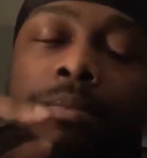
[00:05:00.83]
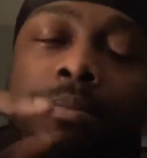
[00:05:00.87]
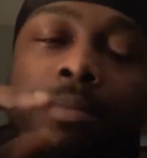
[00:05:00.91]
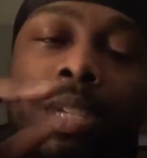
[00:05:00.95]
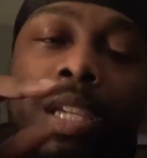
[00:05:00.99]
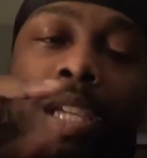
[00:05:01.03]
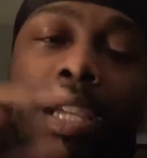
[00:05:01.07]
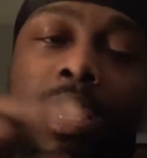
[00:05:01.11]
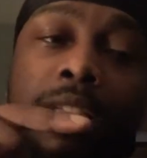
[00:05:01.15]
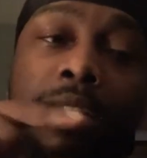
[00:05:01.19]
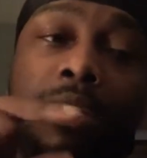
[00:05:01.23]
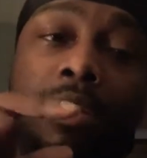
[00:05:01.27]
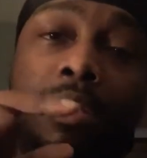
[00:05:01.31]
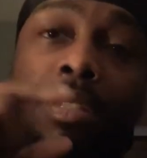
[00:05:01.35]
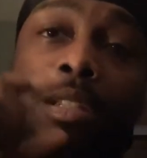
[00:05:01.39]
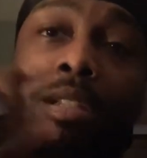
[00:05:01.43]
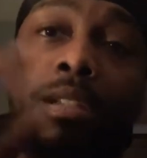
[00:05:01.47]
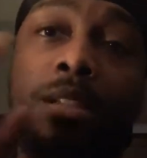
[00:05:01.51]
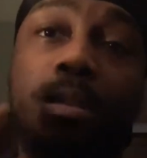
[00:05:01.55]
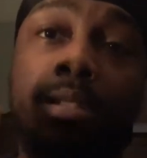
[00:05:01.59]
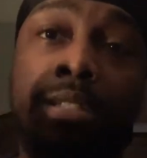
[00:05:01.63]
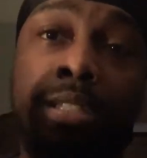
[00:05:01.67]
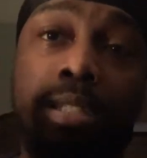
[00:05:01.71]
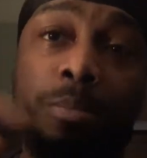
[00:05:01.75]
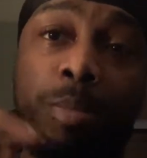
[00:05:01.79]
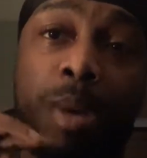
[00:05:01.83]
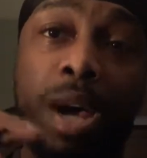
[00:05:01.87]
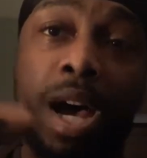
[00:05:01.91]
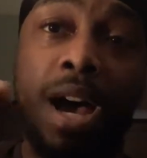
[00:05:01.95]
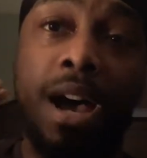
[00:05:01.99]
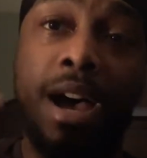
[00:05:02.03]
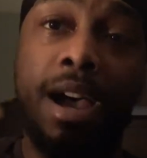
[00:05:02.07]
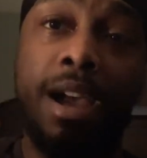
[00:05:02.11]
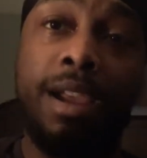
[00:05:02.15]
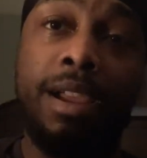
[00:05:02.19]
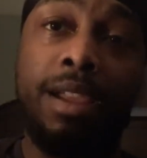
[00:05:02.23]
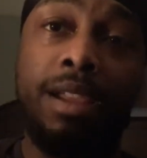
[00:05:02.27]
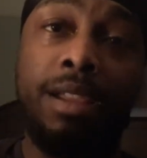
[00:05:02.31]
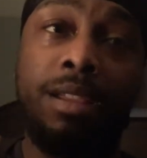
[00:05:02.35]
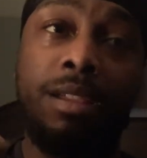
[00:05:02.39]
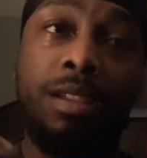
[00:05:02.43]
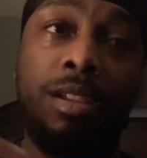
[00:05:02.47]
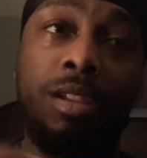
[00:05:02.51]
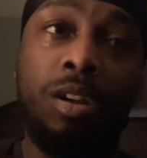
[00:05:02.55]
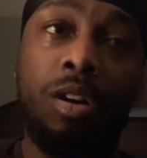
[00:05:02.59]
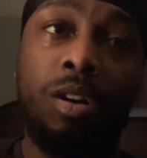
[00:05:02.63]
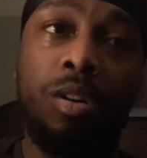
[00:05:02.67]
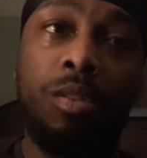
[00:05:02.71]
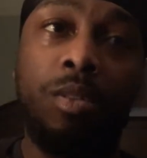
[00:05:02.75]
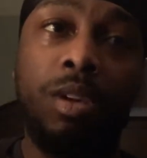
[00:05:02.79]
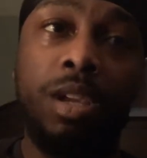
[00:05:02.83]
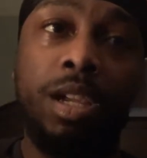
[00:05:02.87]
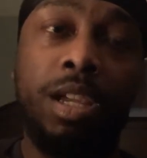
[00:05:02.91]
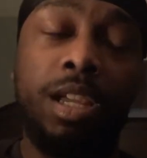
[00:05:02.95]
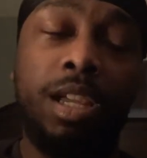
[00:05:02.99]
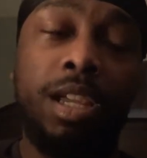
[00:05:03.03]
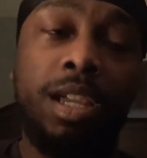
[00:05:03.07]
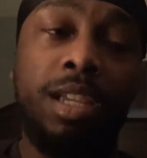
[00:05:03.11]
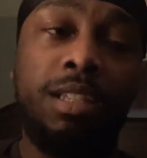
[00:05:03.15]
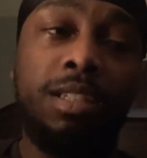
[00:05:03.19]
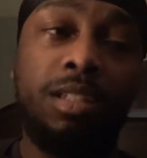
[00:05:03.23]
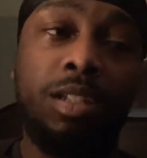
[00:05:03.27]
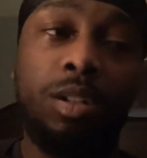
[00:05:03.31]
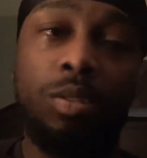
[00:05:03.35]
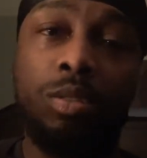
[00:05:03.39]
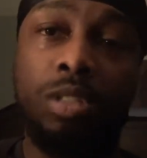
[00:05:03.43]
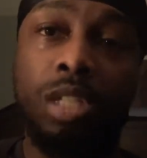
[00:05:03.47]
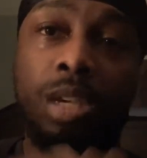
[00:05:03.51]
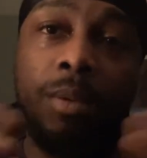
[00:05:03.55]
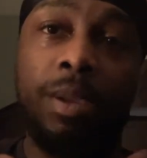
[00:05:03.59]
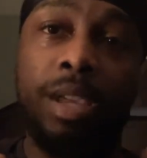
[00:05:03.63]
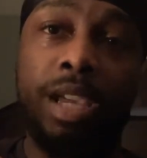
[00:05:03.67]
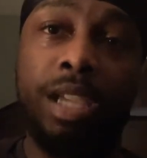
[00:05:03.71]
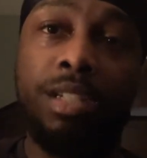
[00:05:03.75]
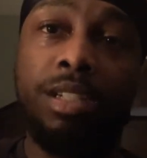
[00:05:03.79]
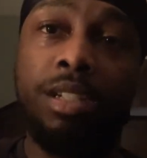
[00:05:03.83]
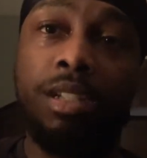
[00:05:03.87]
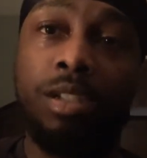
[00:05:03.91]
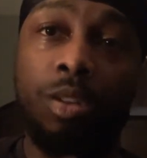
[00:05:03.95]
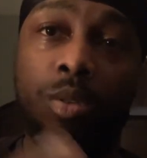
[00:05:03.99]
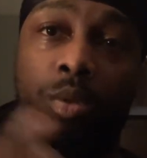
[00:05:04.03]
his spy, you know, his little double agent,